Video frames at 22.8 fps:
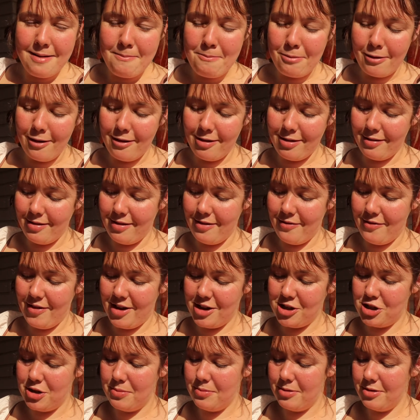both of the
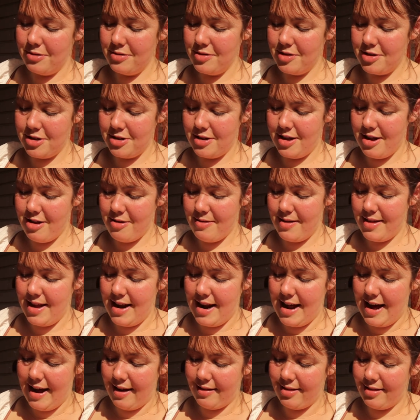vegetables, so that's why they
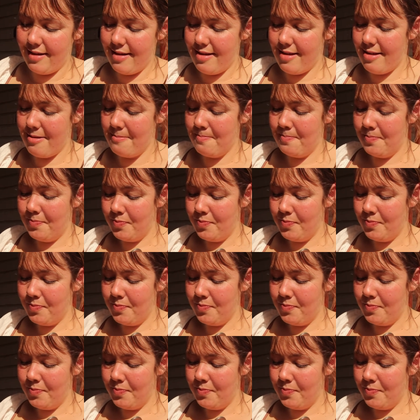like this.